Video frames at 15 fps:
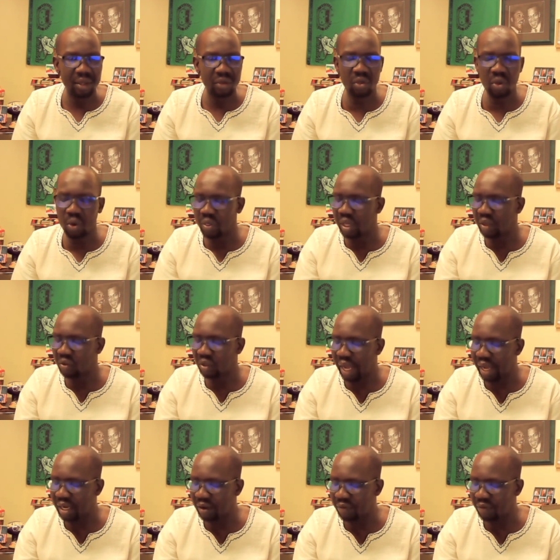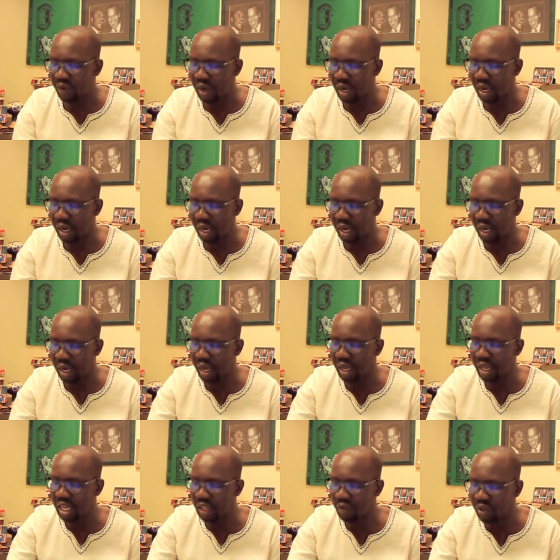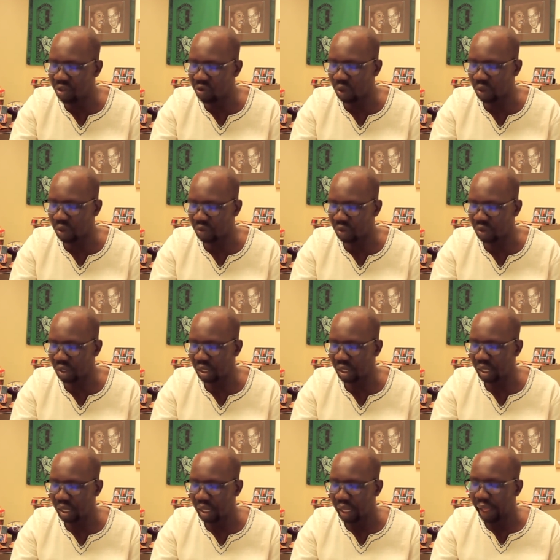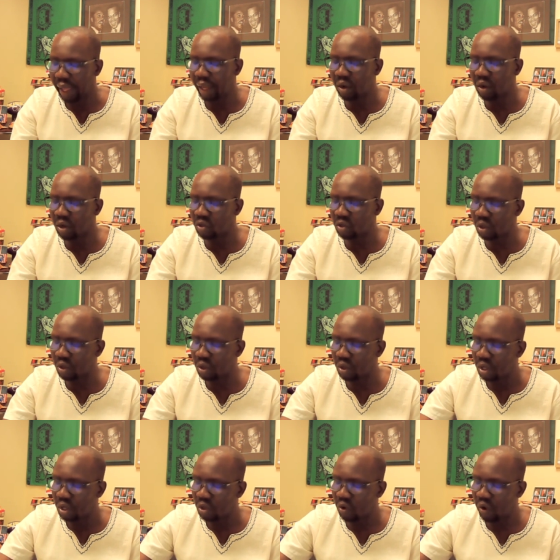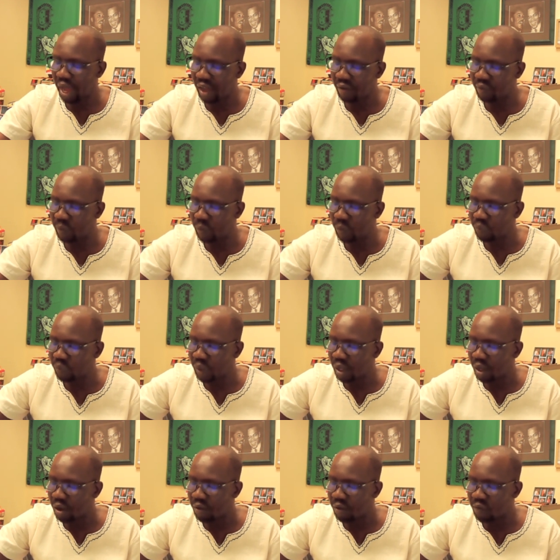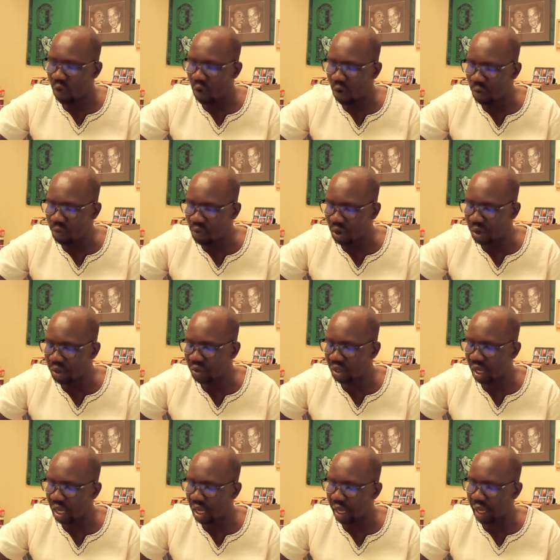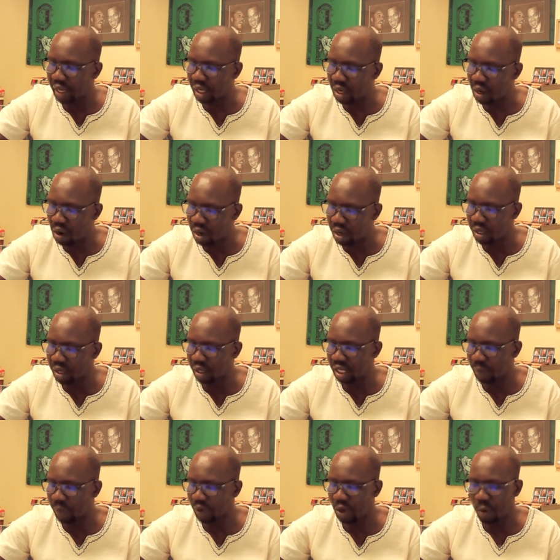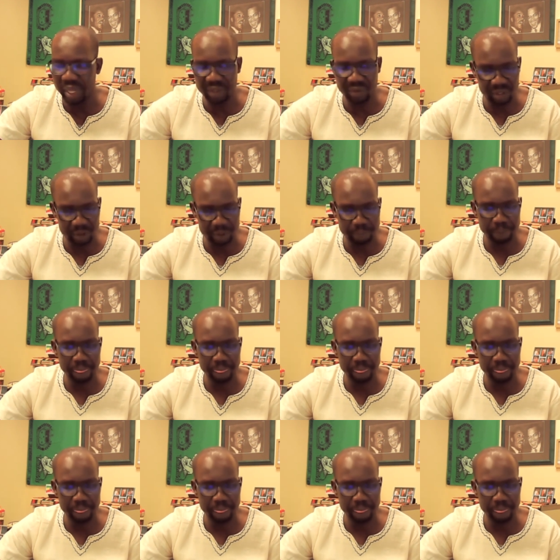So these kind of individuals, and also to have former and current diplomats